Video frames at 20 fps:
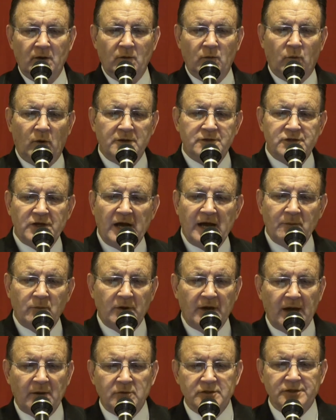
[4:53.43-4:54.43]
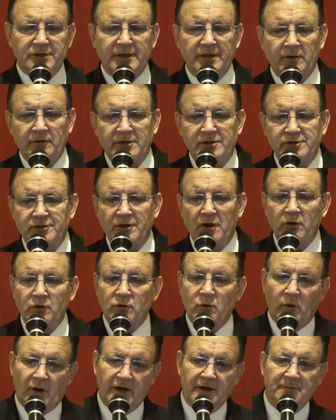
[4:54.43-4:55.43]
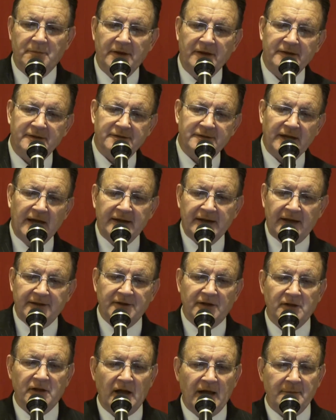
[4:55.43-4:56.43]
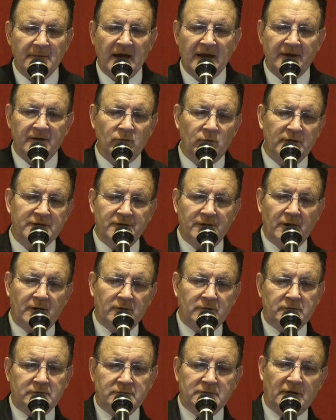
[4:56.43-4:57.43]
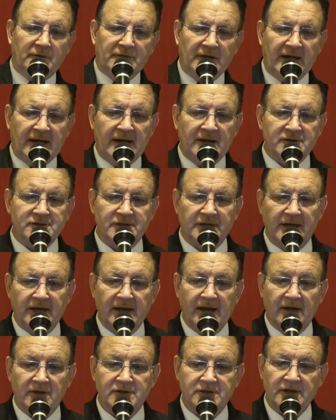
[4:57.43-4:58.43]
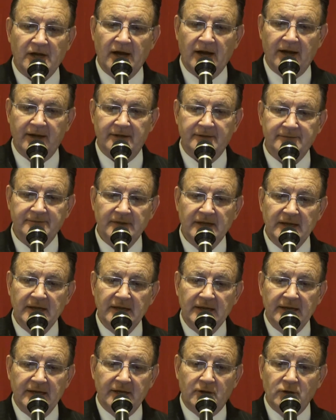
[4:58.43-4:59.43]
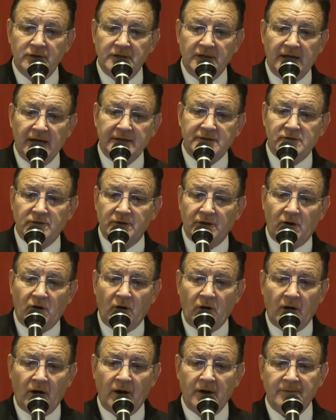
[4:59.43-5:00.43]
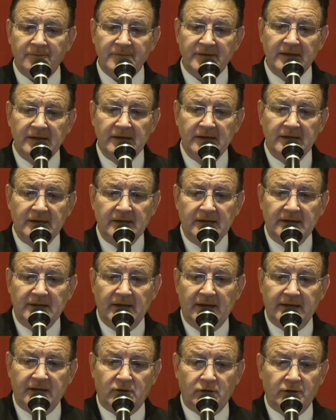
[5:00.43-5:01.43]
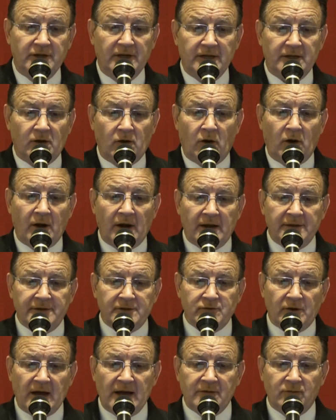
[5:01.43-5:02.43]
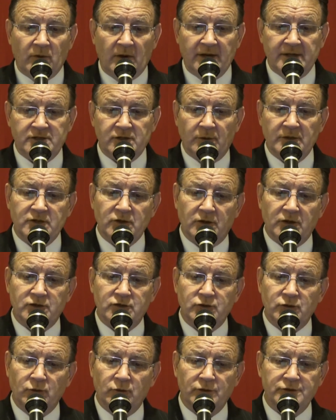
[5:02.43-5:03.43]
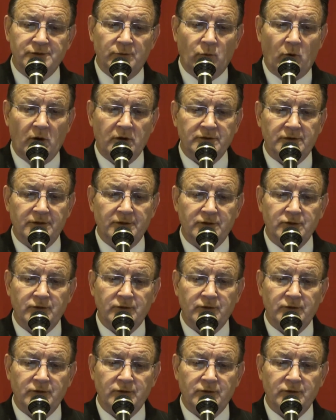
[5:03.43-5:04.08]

One time when I was little, it snowed quite a bit, and Dad had to climb out of the window of the house to get outside. He couldn't get to the car, and he couldn't get the car out of the driveway, so he took his tools and walked to the